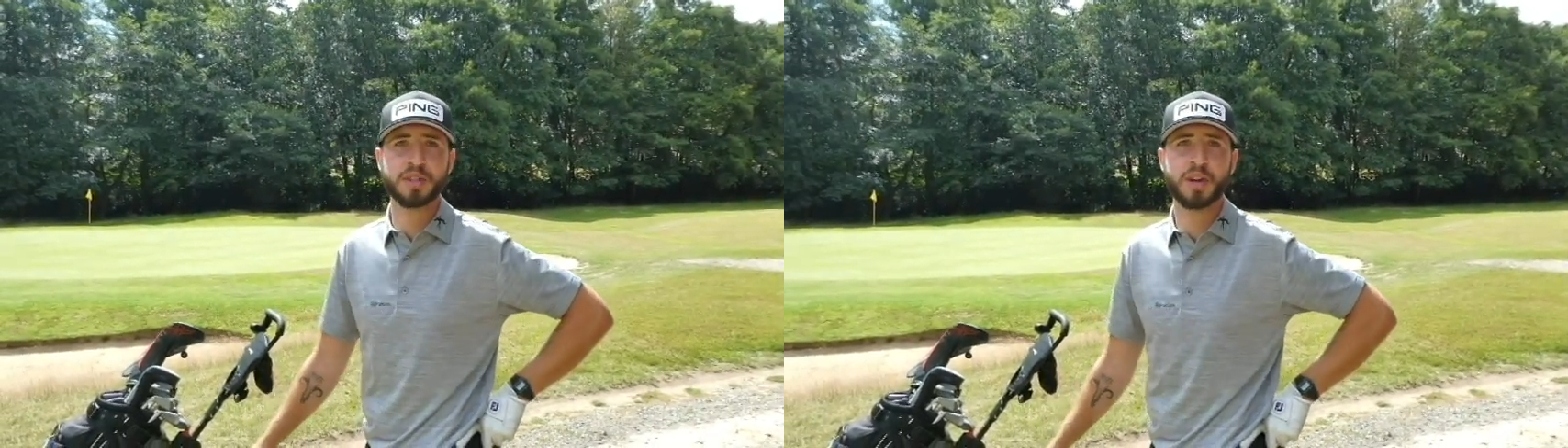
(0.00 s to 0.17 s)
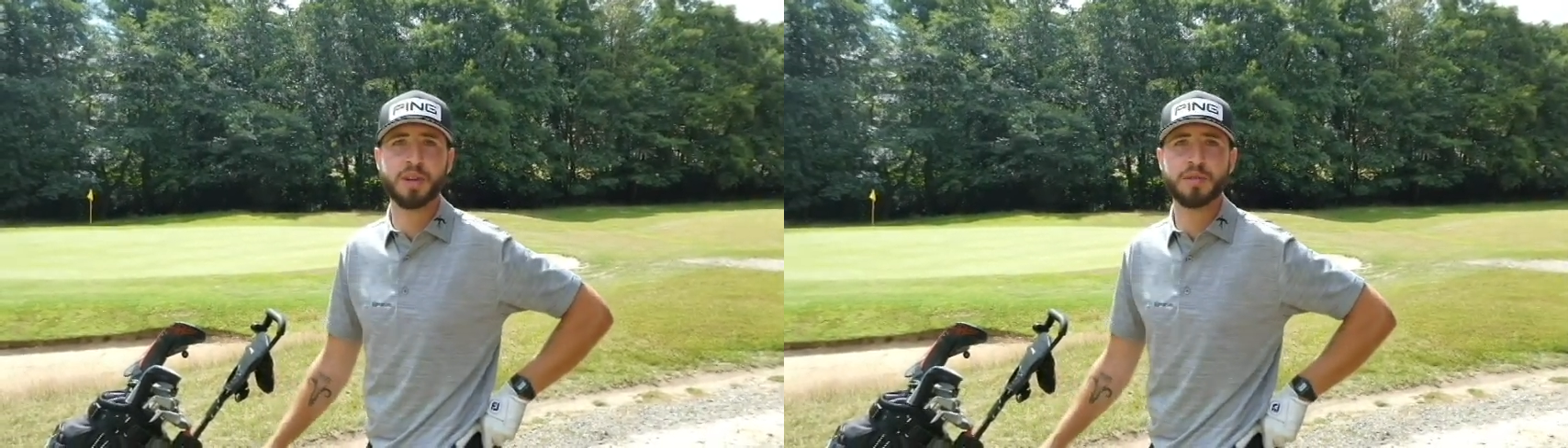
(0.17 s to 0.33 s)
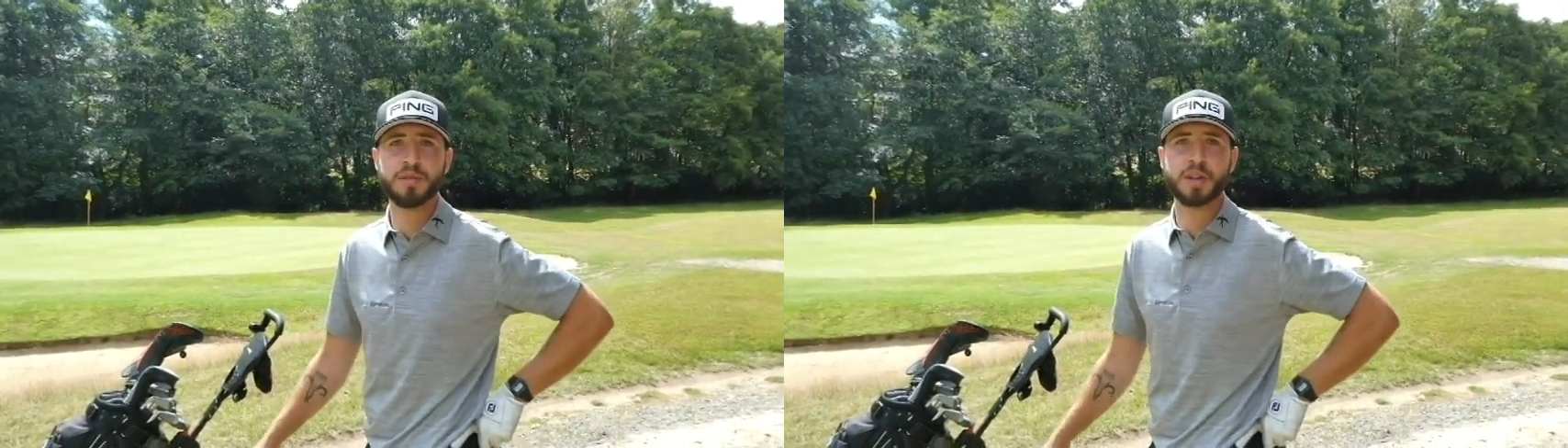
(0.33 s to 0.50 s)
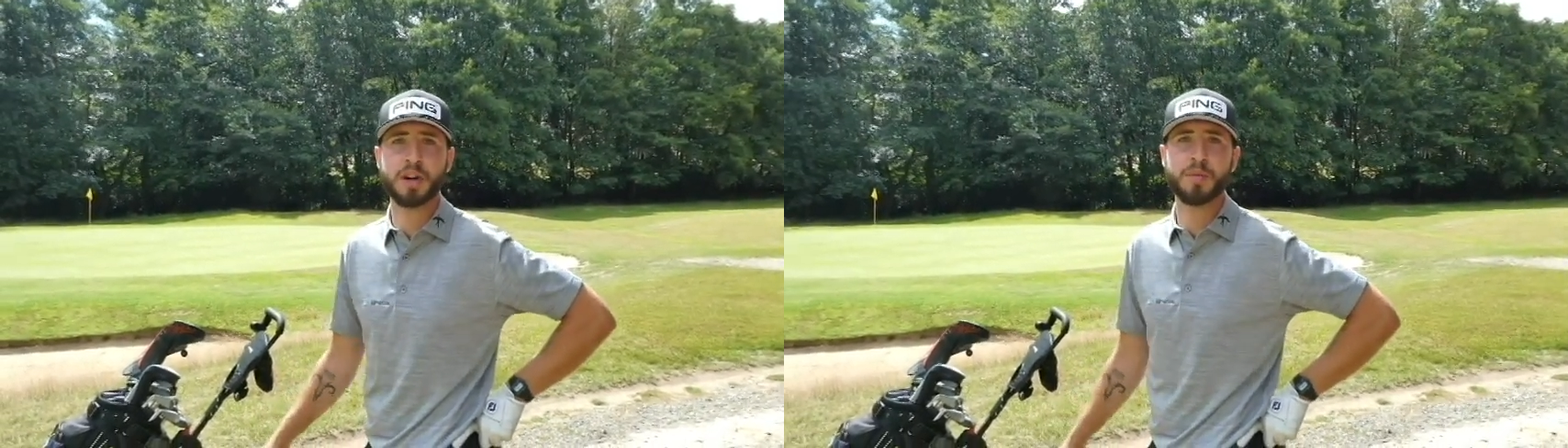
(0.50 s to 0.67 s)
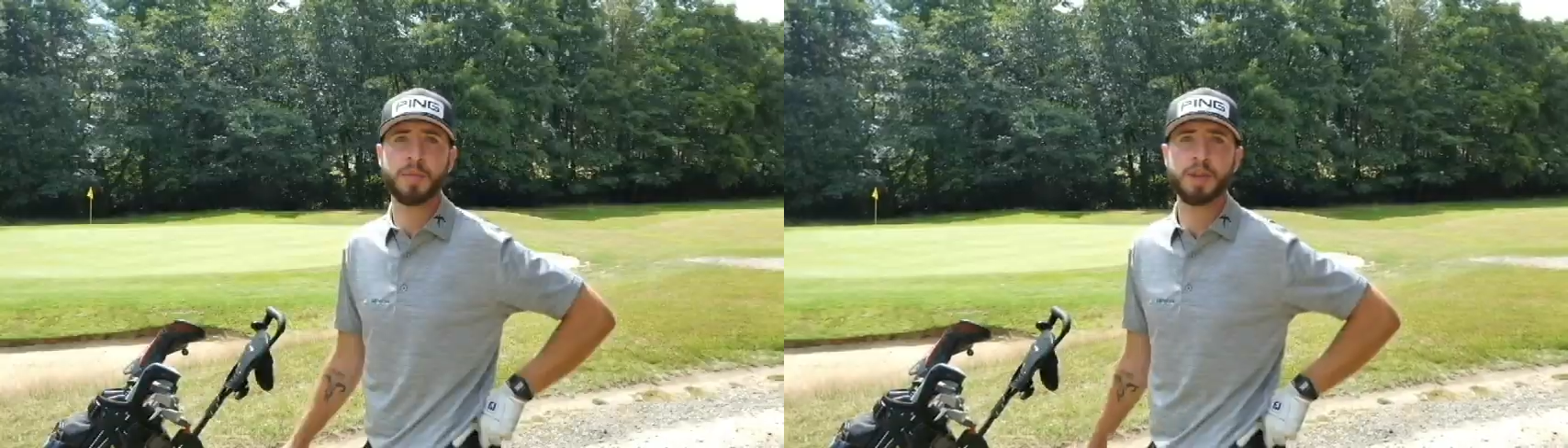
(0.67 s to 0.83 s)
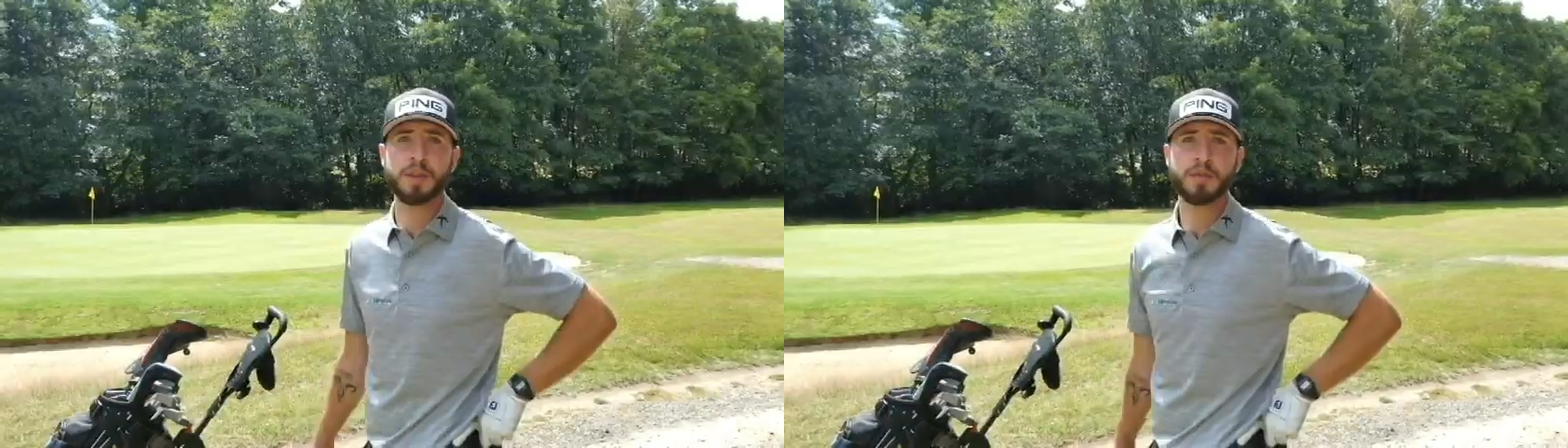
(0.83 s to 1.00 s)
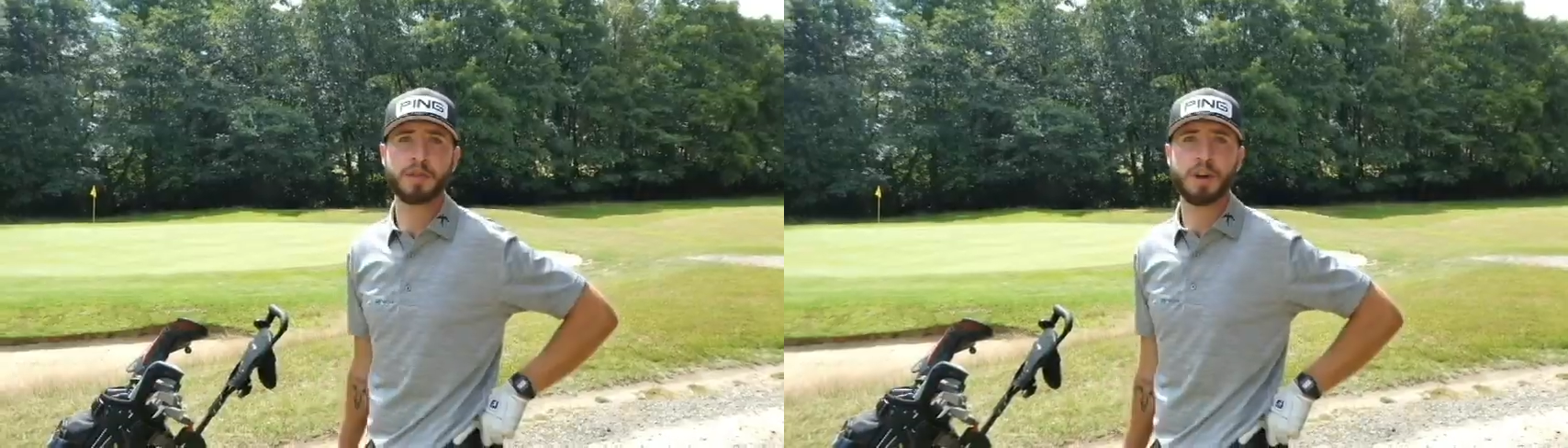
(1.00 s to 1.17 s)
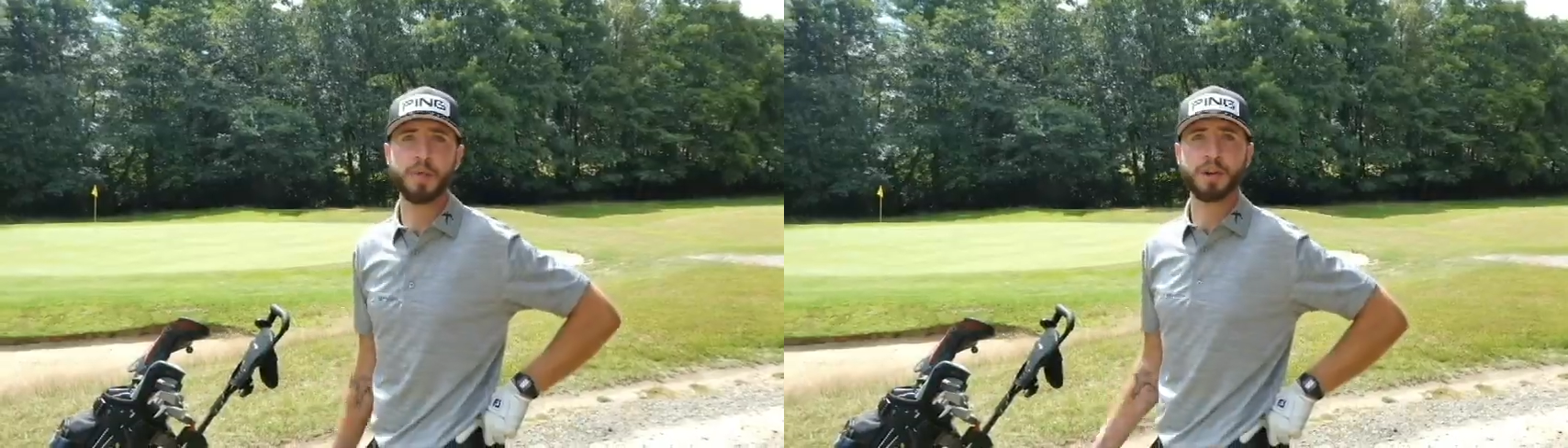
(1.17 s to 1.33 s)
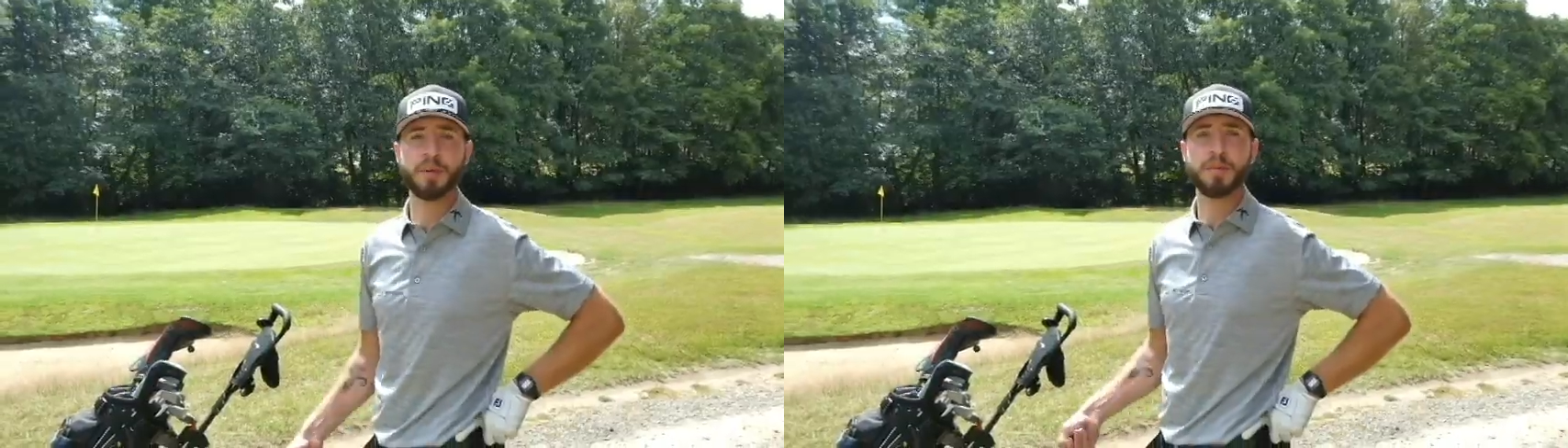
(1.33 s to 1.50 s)
so you can't really
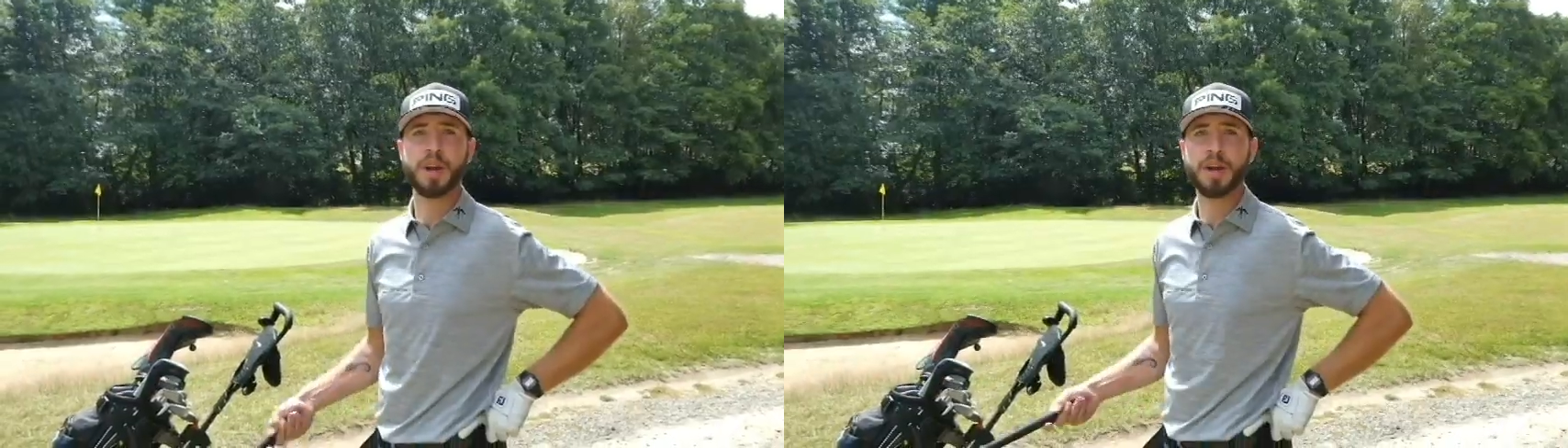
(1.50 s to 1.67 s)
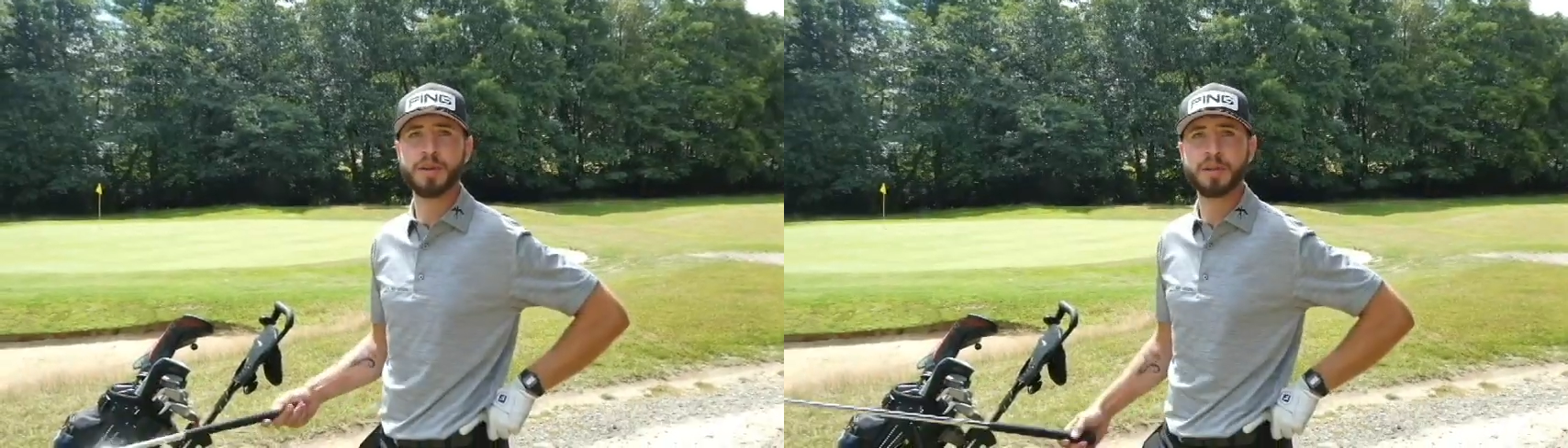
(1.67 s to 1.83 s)
complain.